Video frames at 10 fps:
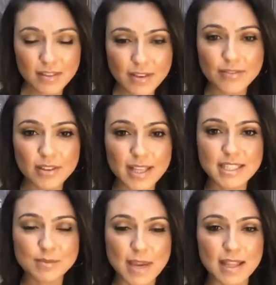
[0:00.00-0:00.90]
I feel like
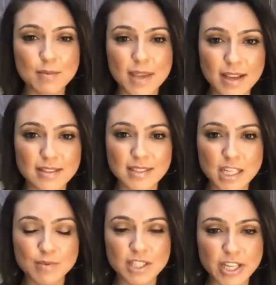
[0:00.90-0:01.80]
smiling because it's going to
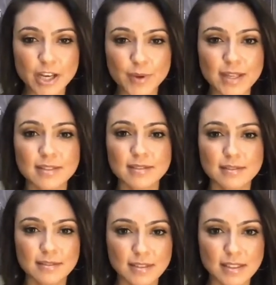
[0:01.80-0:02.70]
be genuine.
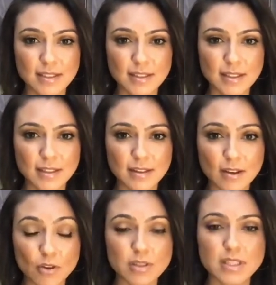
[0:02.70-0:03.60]

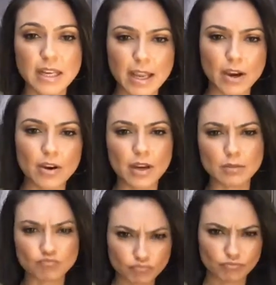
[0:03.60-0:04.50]
Or sit here and
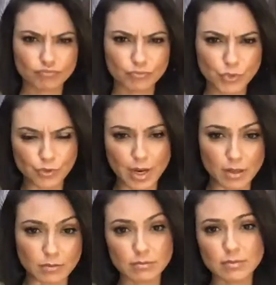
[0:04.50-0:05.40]

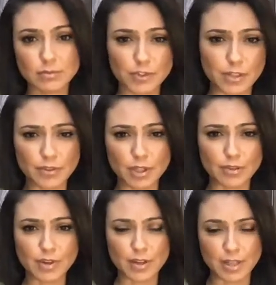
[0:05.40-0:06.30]
frown. So I feel like
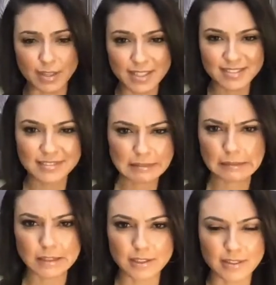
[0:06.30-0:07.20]
frowning, right? I
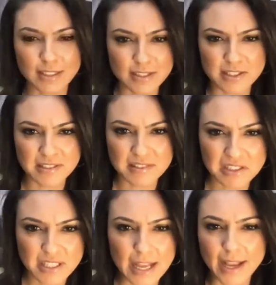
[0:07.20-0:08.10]
don't
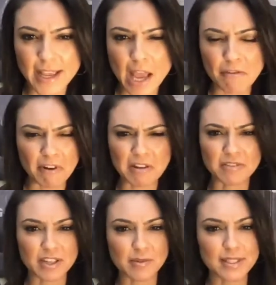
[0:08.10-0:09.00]
know. I can't frown
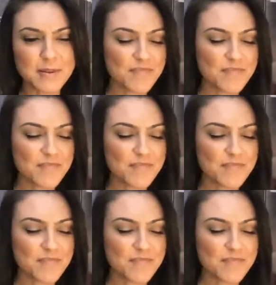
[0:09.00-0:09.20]
very well.